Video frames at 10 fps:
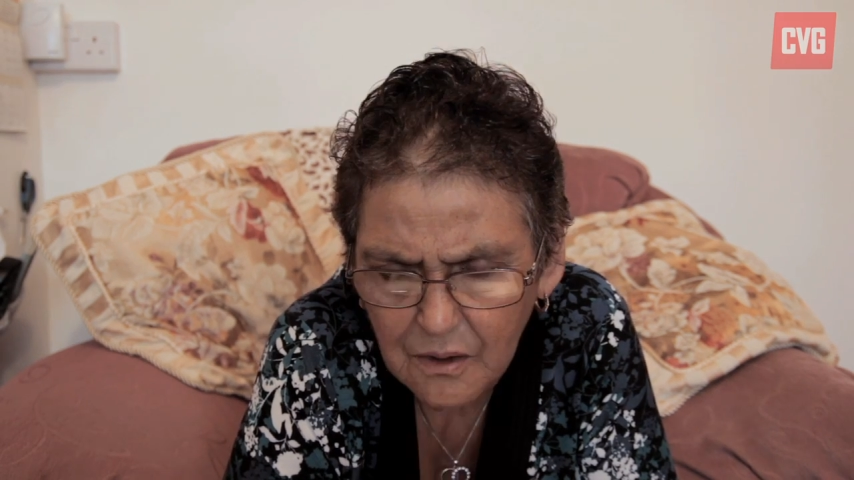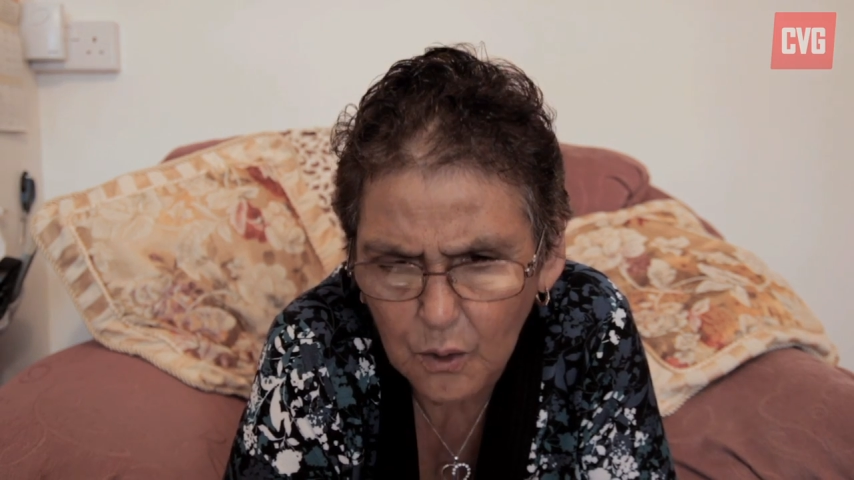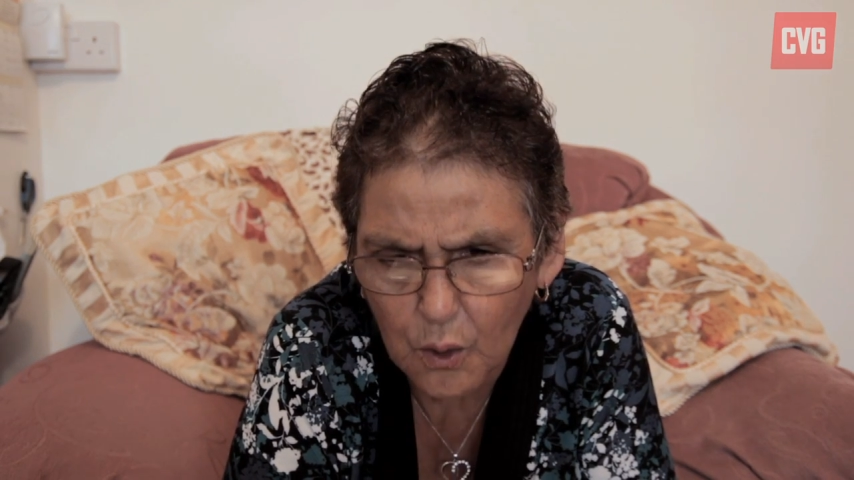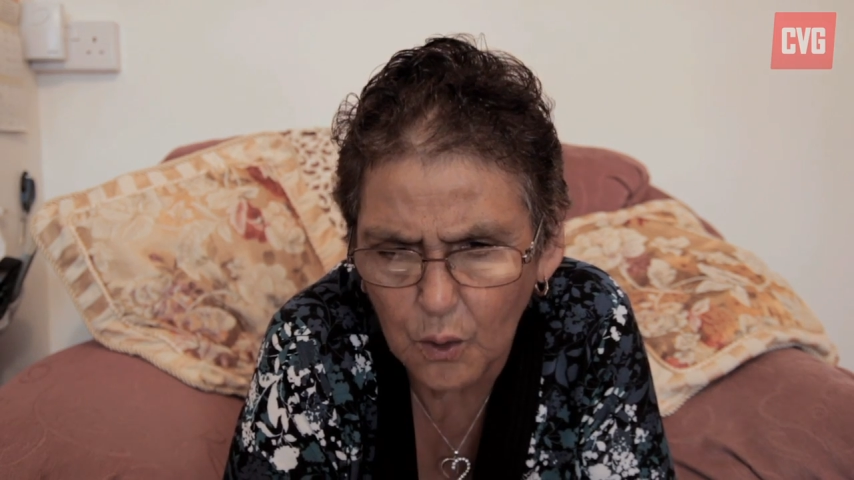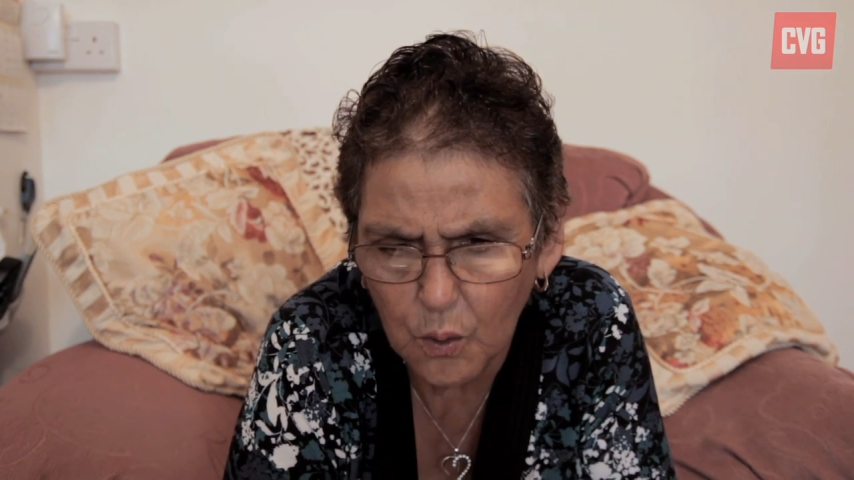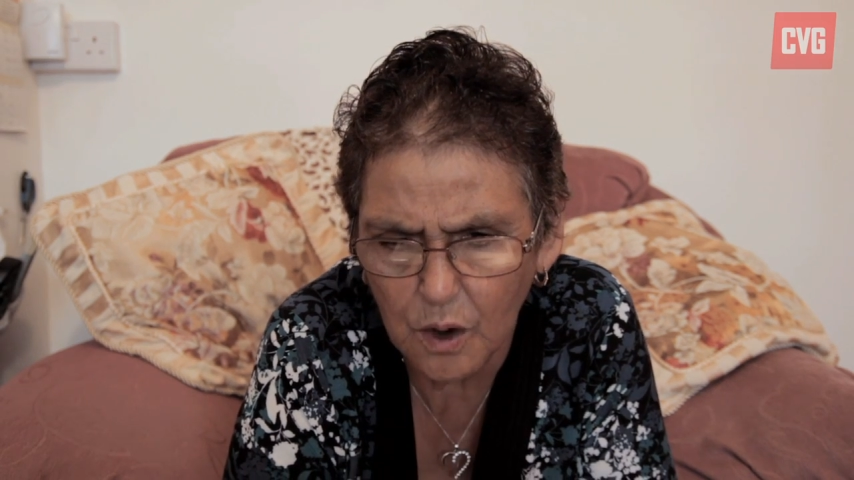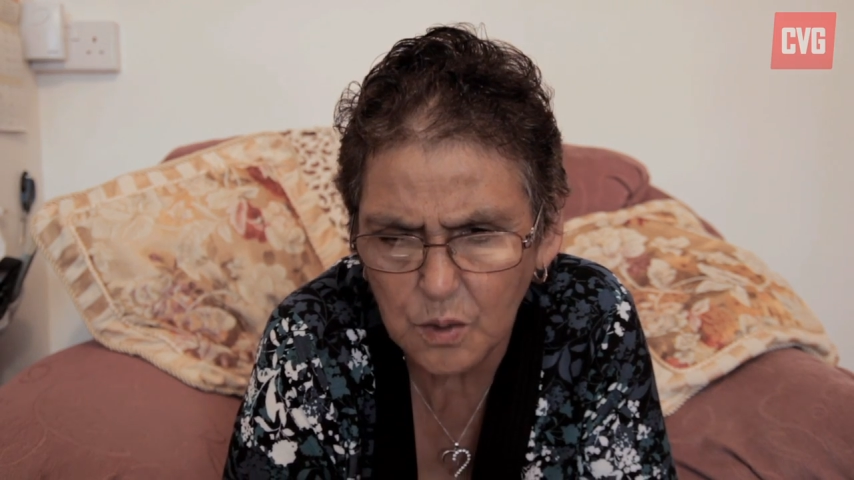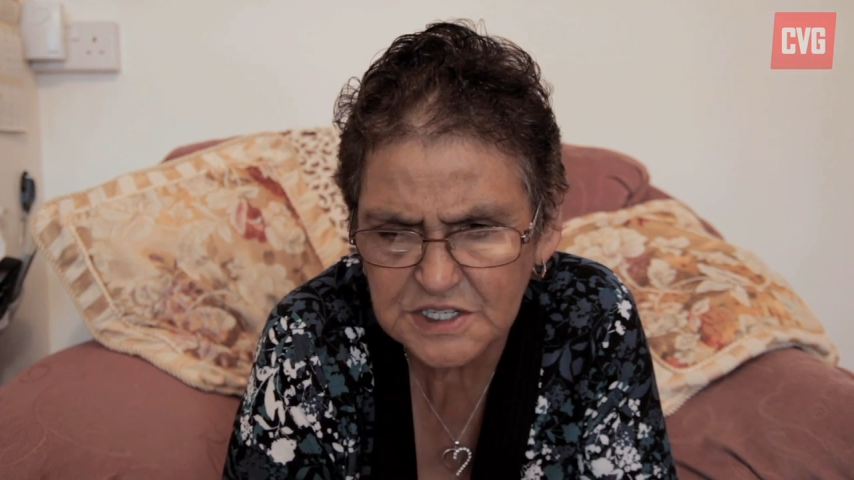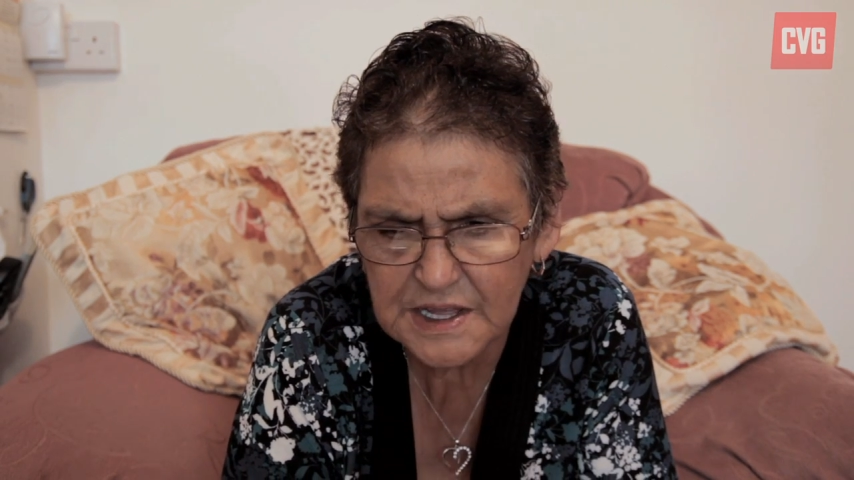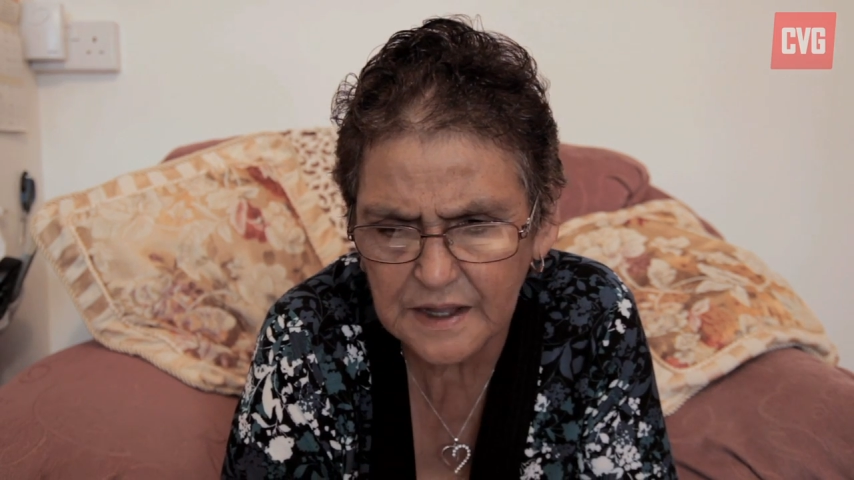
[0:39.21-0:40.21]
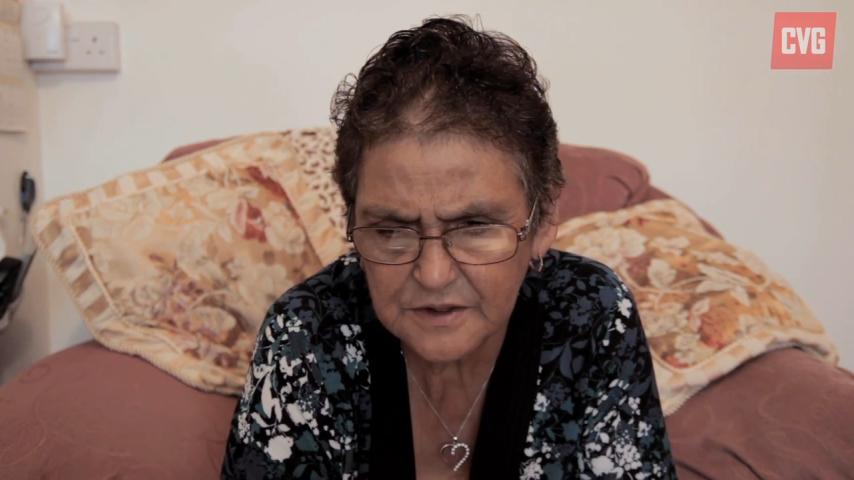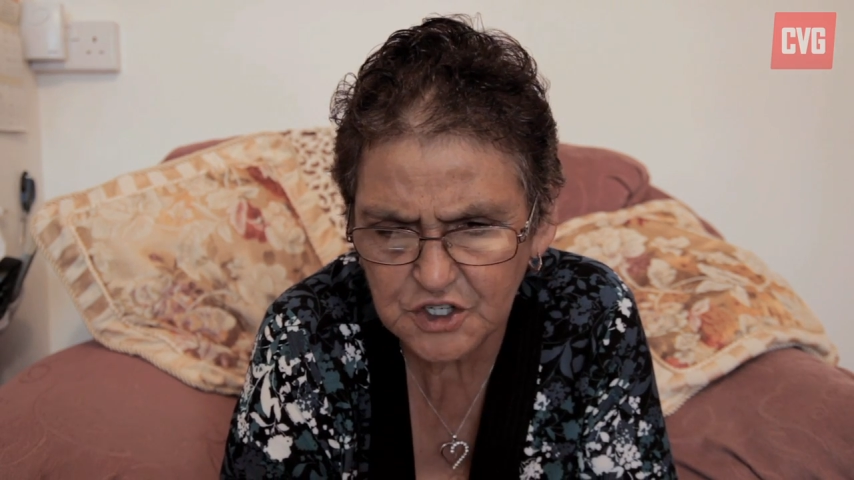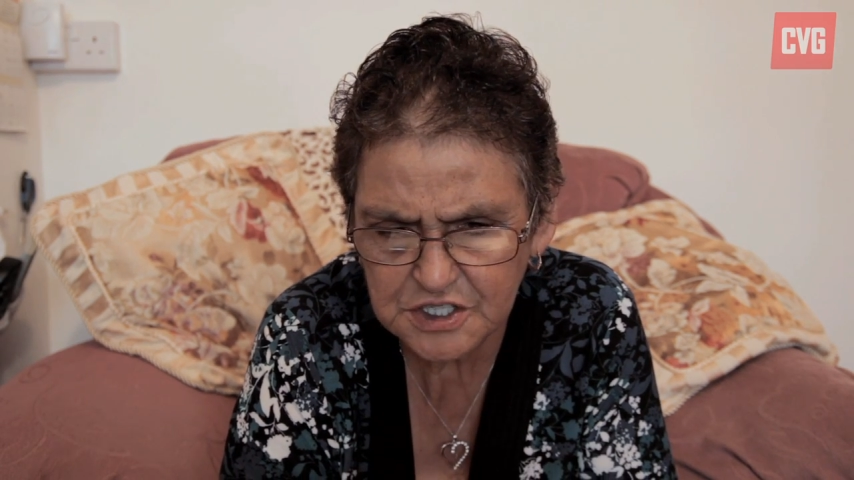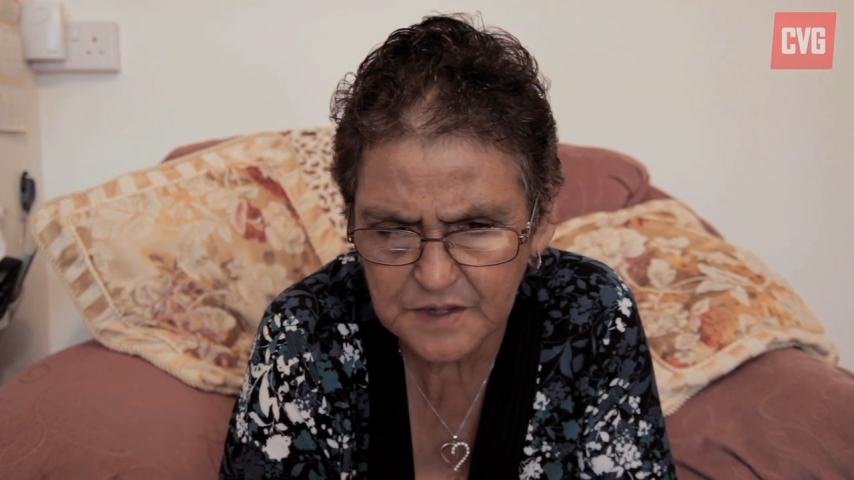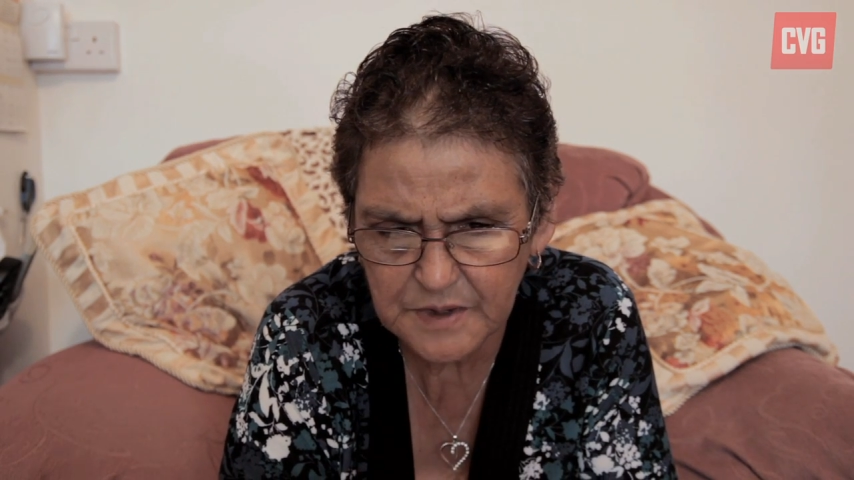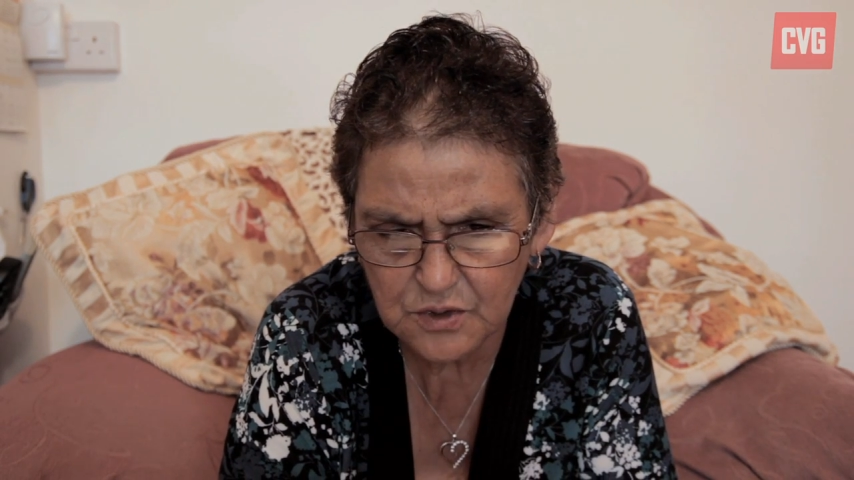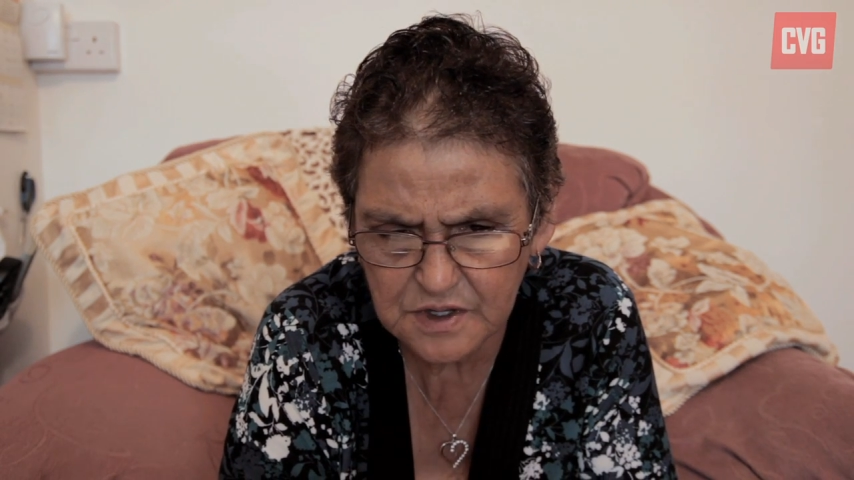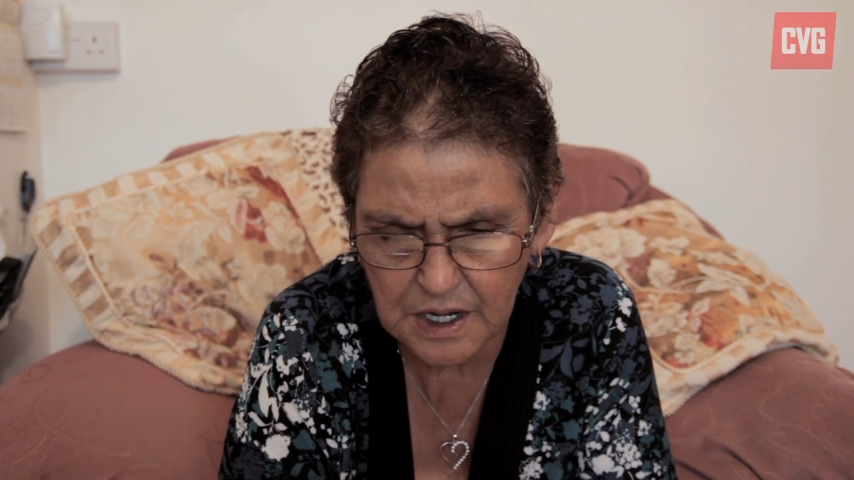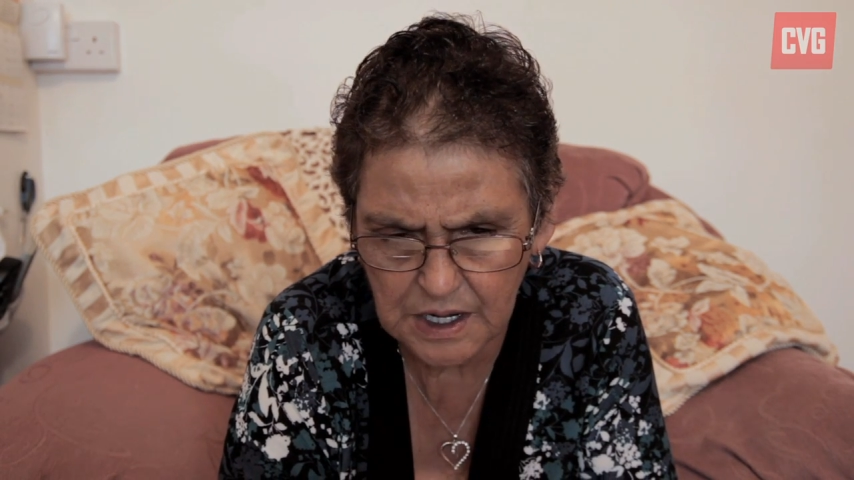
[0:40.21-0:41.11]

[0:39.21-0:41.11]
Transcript: Oh, what was that just come out of there?